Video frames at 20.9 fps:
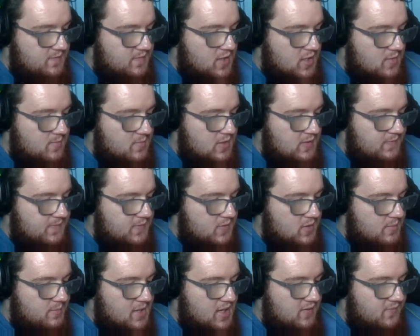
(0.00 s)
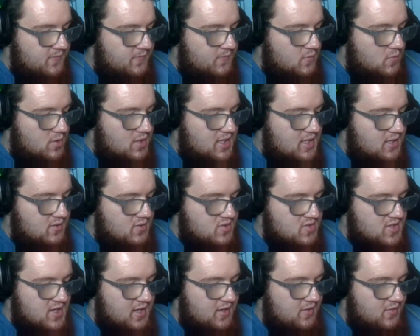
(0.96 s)
development for about four
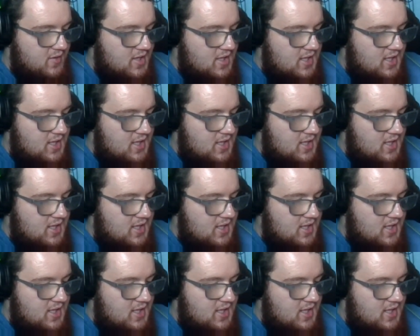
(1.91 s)
years now.